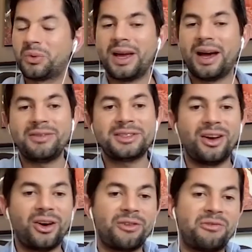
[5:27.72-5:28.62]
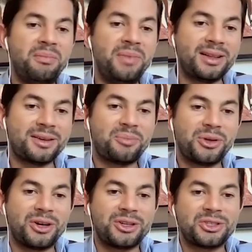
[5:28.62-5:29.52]
we have is a lot of milk
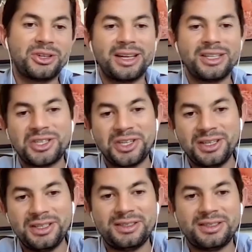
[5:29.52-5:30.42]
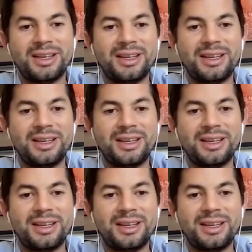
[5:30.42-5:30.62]
production and cheese,